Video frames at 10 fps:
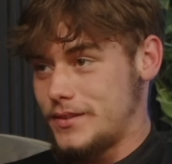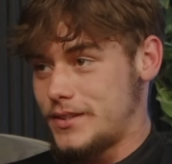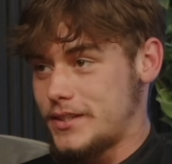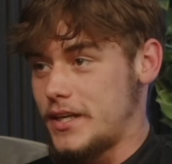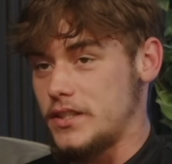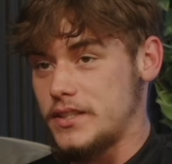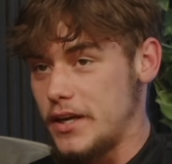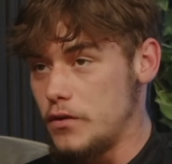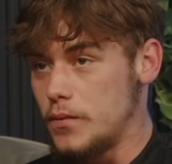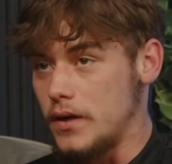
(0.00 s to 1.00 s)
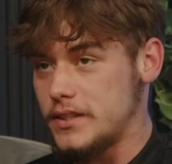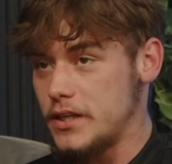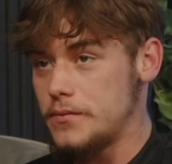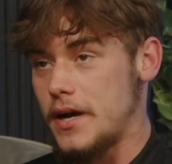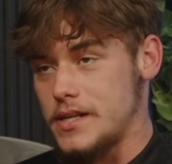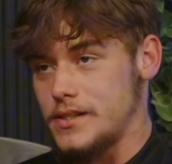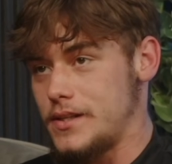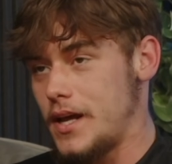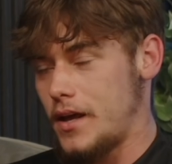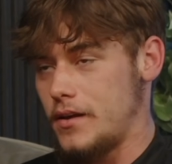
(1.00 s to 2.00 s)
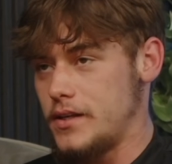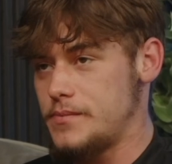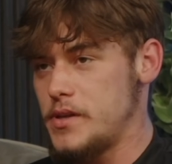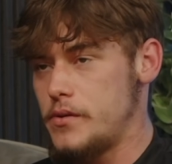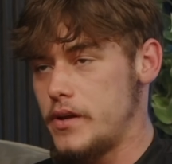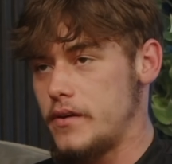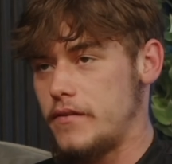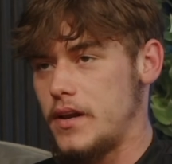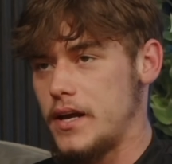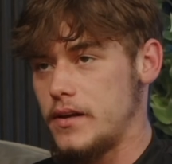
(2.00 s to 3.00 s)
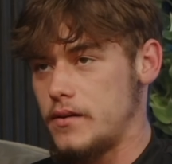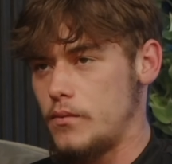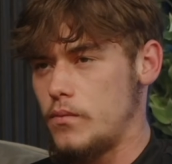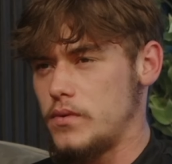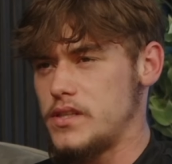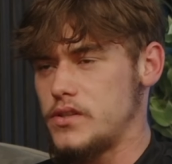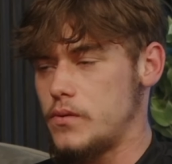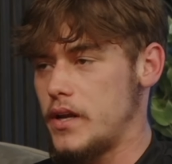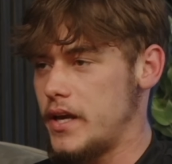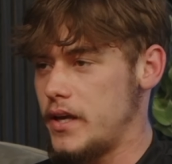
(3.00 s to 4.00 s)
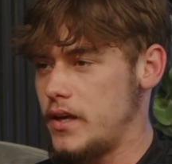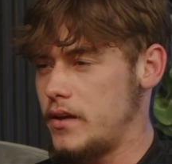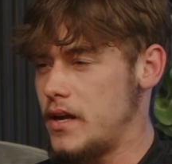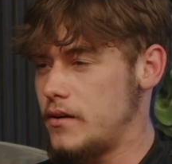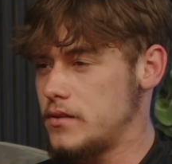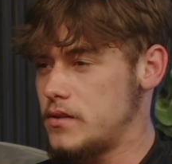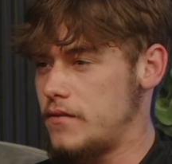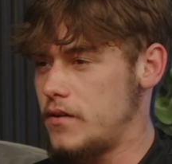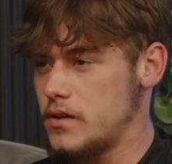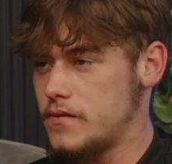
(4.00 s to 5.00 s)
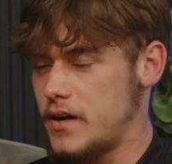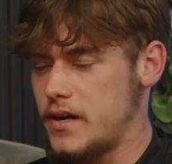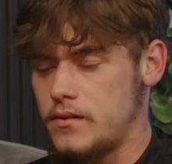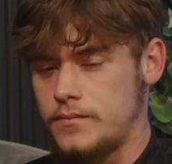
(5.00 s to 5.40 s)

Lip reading: Skill wise, like he's been doing it for like since 2018. That was the first fight.